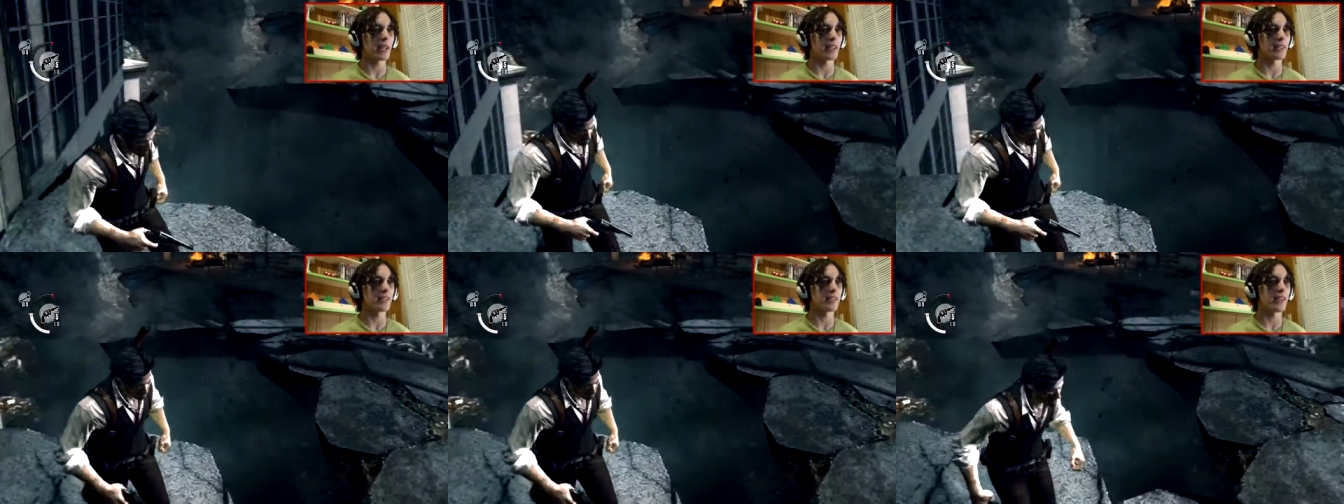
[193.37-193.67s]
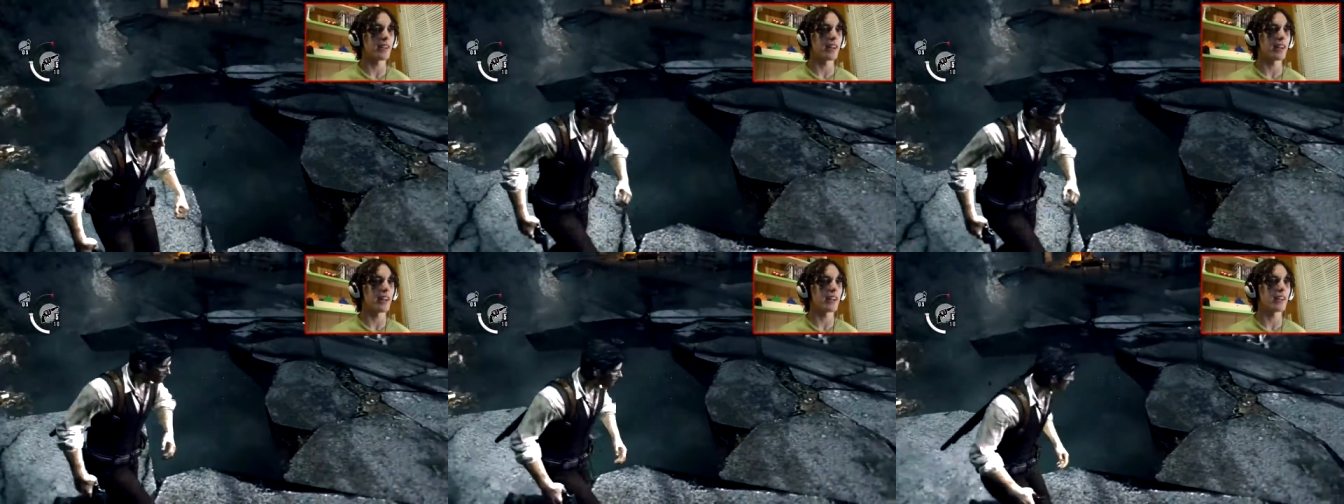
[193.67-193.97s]
I guess
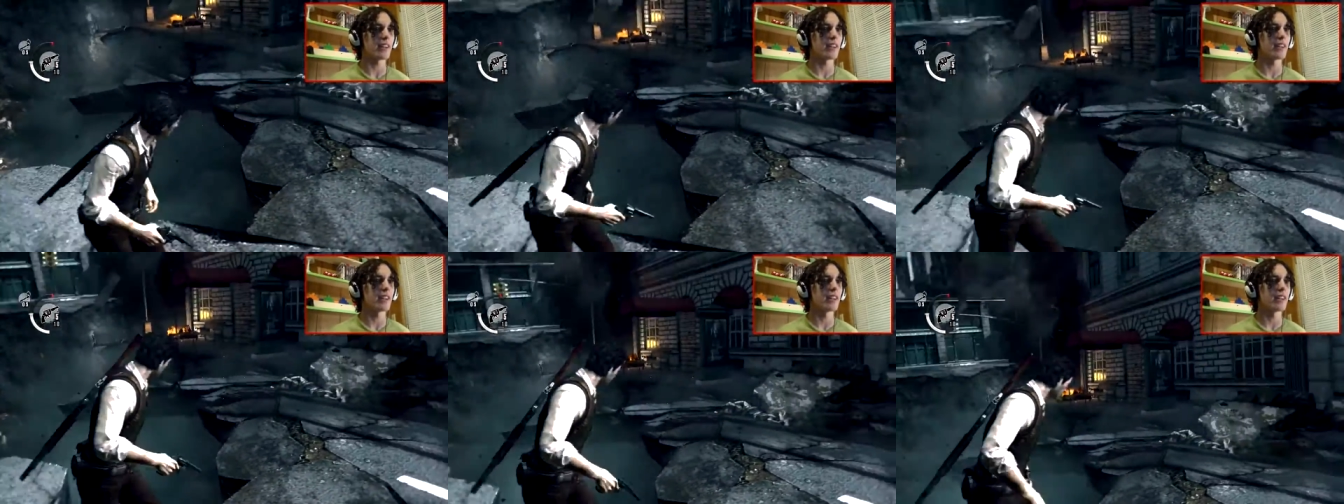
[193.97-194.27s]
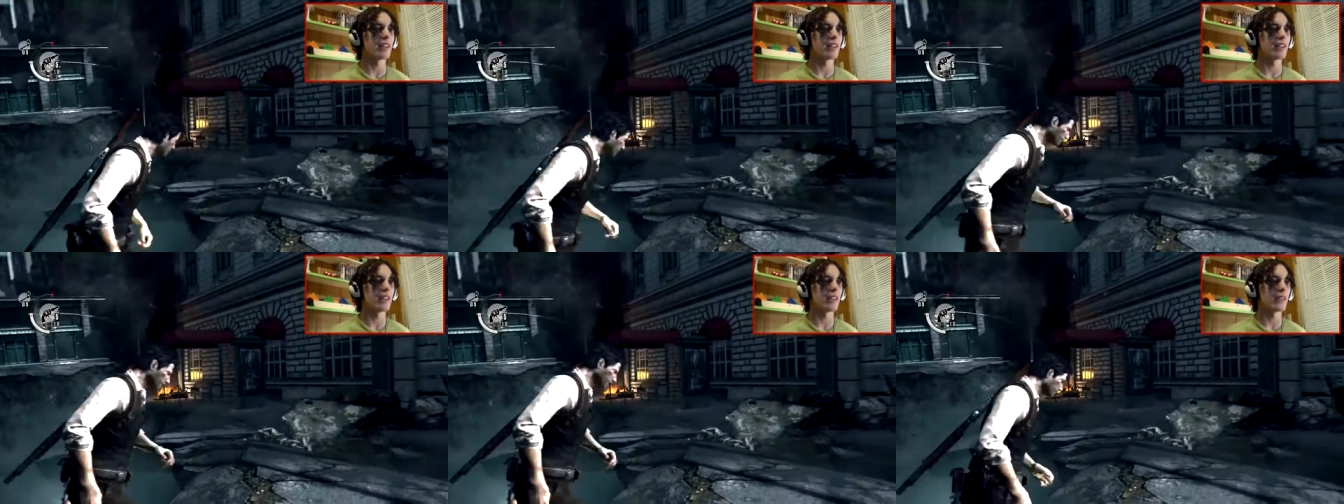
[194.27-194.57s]
not.
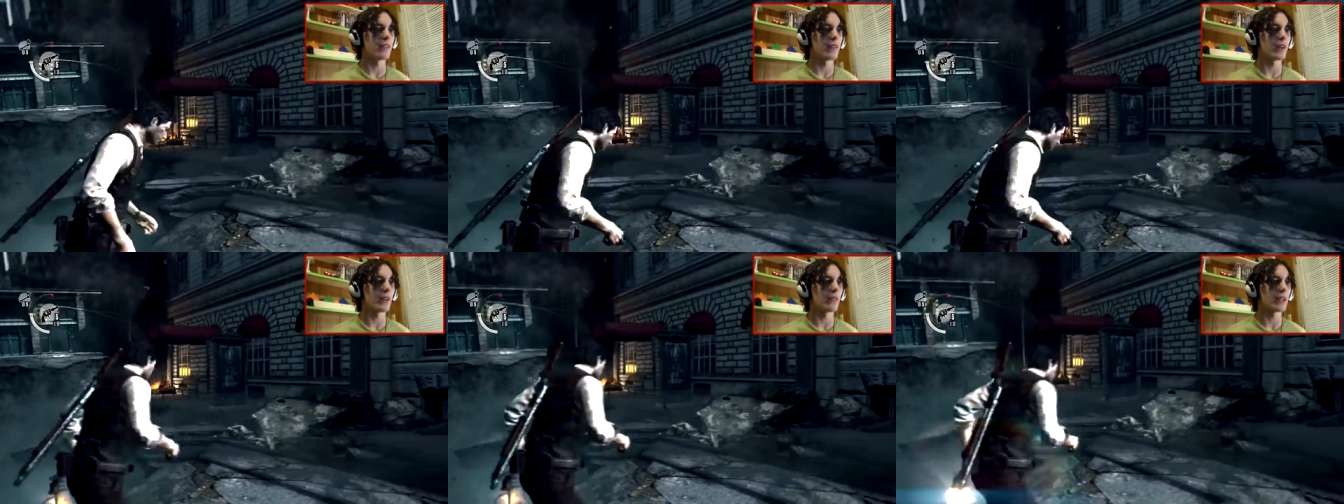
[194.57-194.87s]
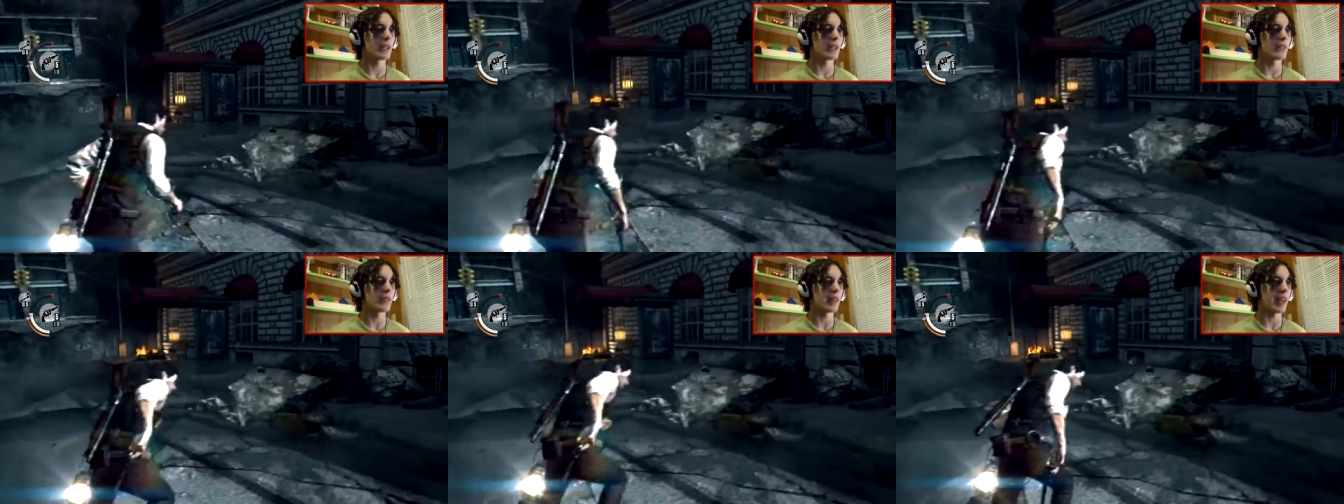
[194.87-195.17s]
Where are
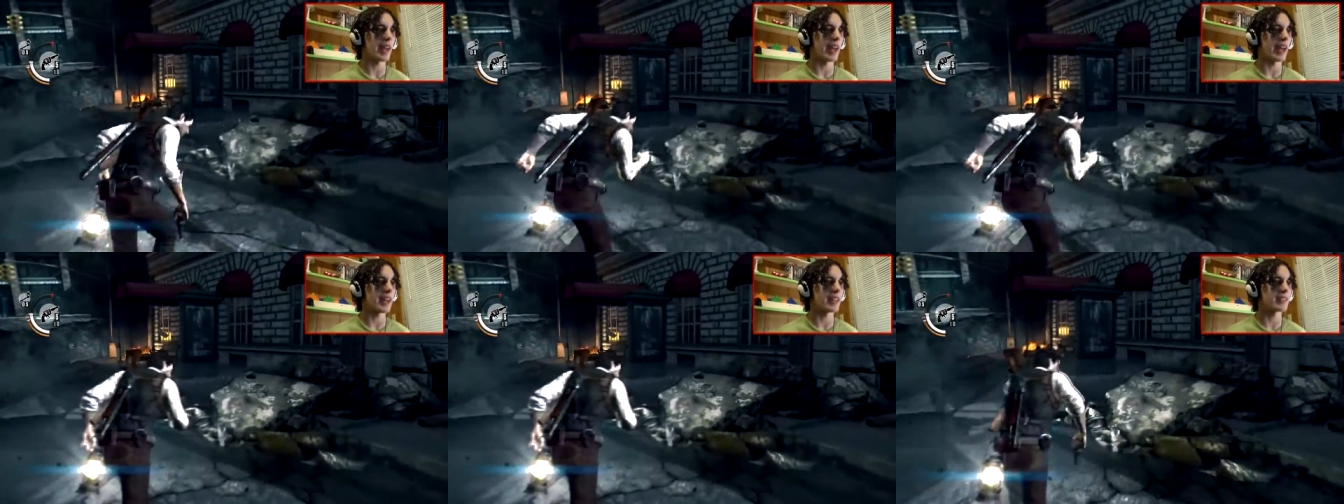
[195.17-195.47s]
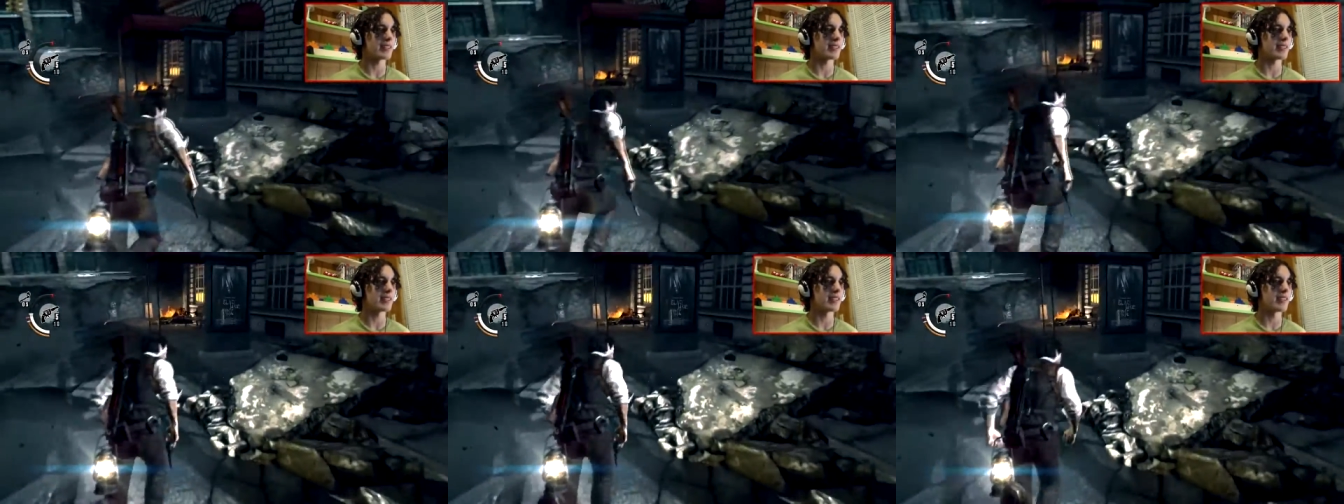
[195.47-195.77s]
we going,
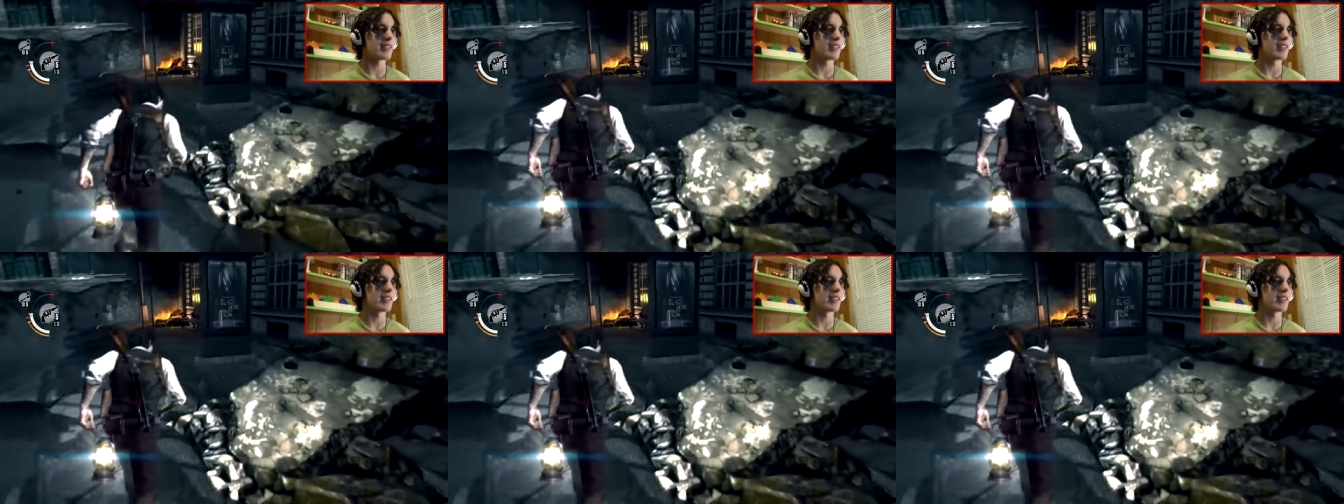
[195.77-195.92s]
Cass?